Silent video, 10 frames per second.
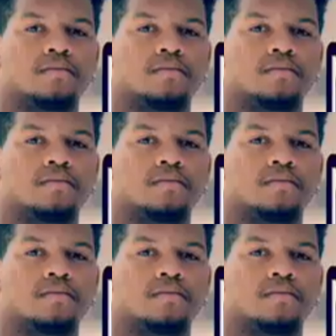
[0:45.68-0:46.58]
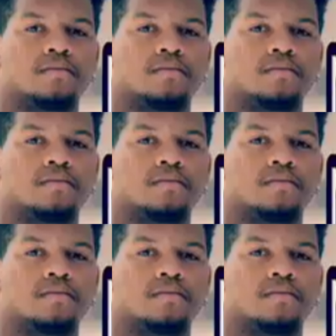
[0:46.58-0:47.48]

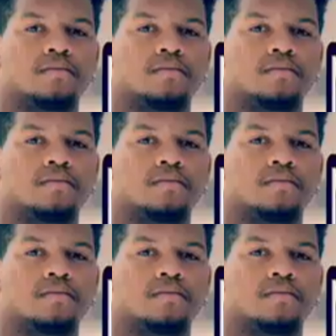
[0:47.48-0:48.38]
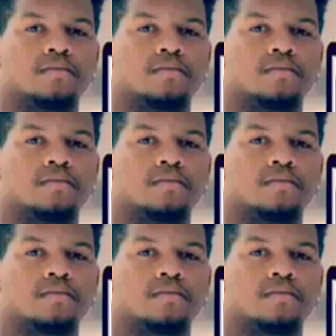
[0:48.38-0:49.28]

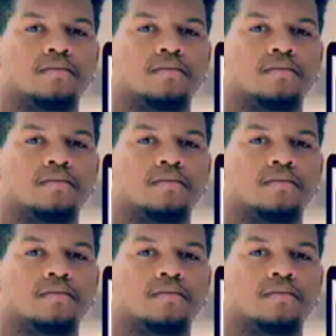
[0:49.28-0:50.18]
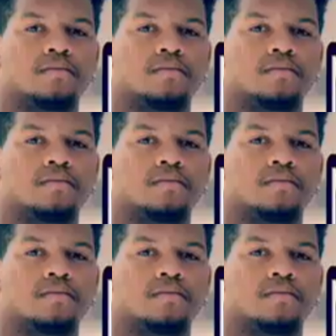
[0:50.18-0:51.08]

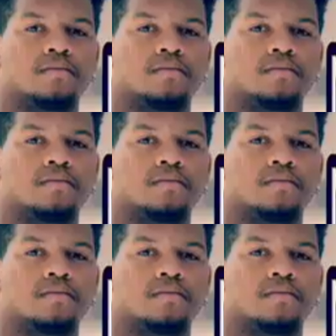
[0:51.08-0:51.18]
The face doesn't move, so there is nothing to read.